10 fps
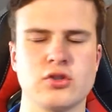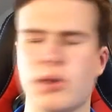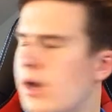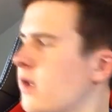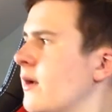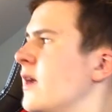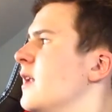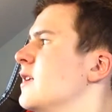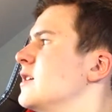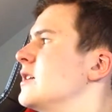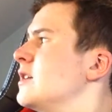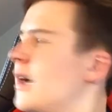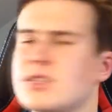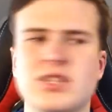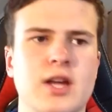So
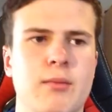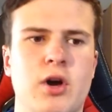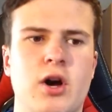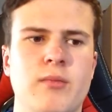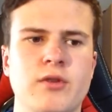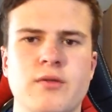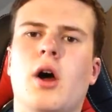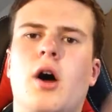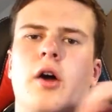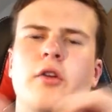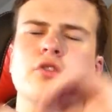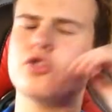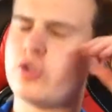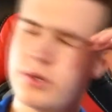that's not gonna be happening. I also just